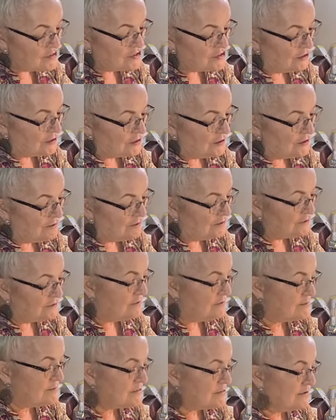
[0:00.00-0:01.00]
sure her and
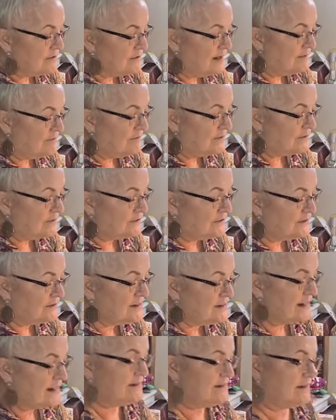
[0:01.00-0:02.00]
Crimson are having a good
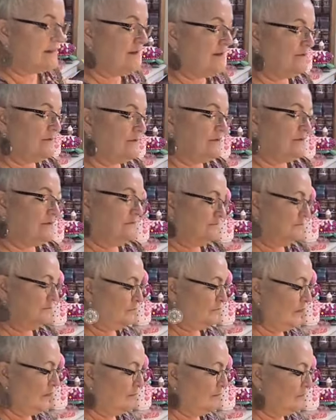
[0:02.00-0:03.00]
day together.
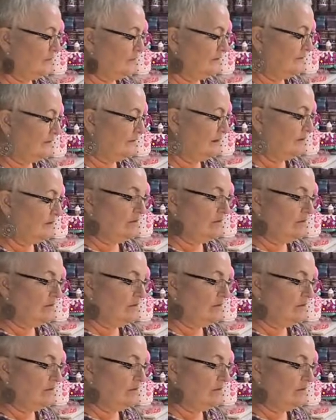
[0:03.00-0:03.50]
Why wouldn't they,